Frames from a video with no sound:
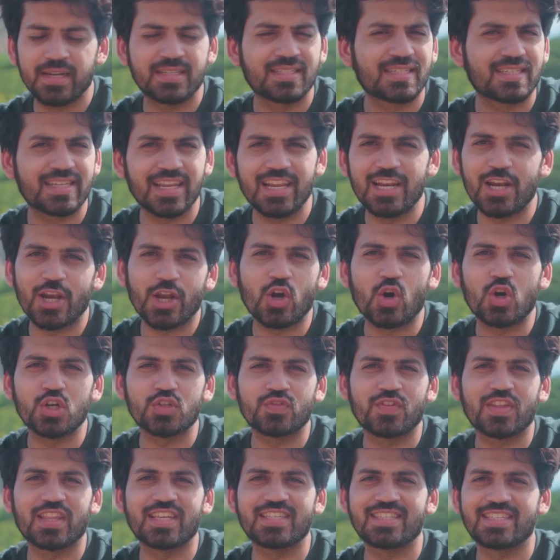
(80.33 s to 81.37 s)
it still
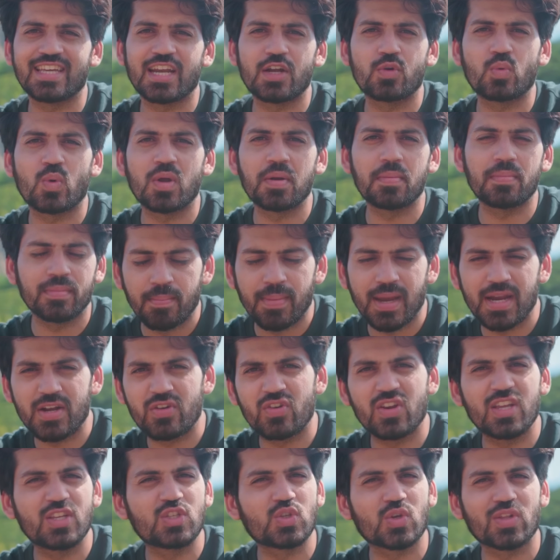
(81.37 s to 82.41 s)
records with a Z1
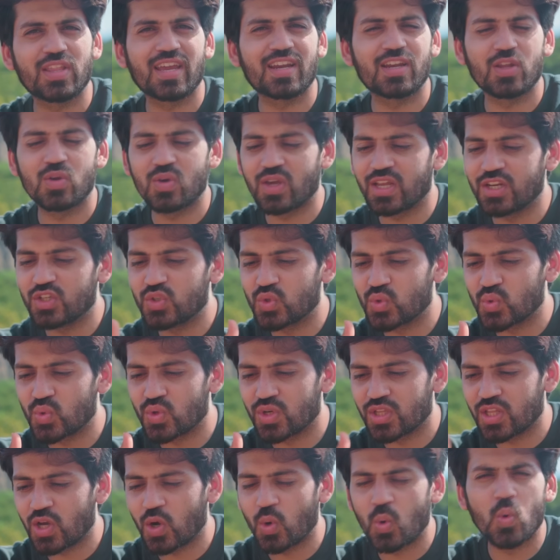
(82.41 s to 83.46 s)
battery, so that you can
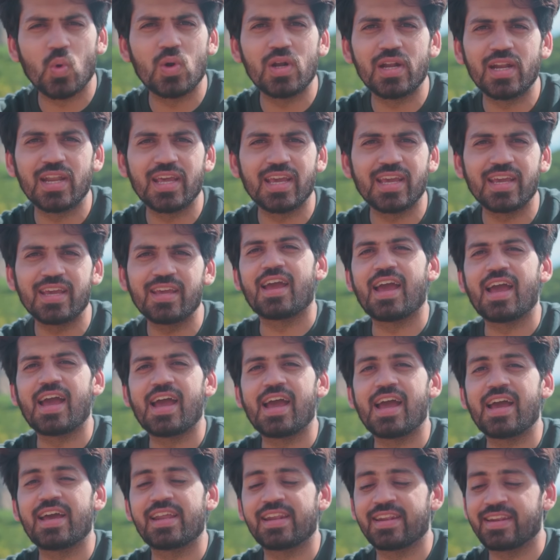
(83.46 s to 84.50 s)
shoot the whole day,
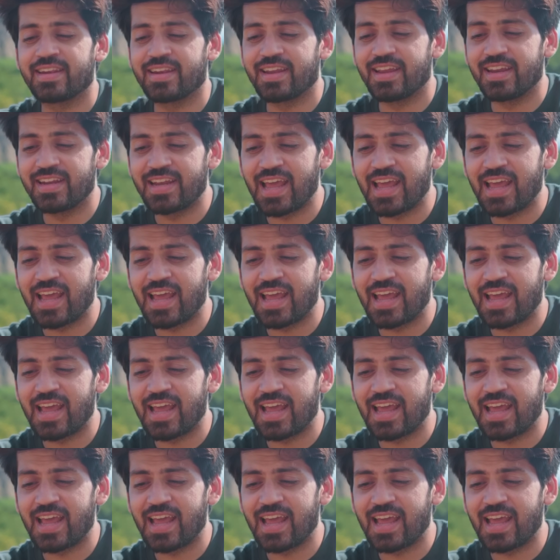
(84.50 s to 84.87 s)
and it